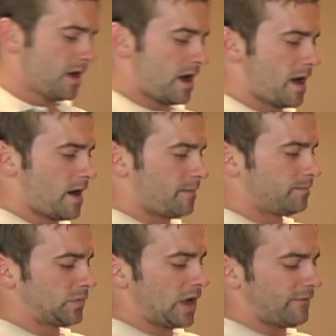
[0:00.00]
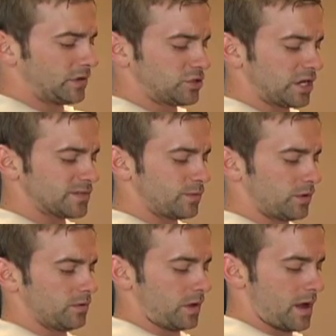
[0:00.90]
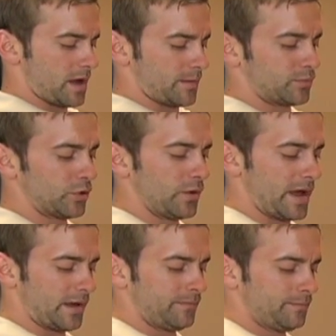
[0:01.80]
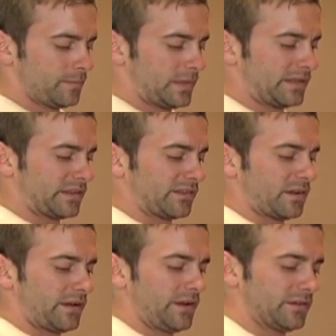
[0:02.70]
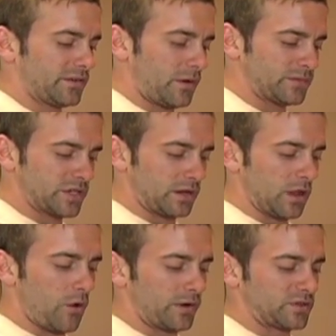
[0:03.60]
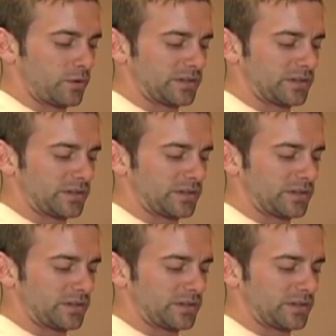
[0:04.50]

You have an adjustable brew head that sits on here, so I'm just going to lower it to where it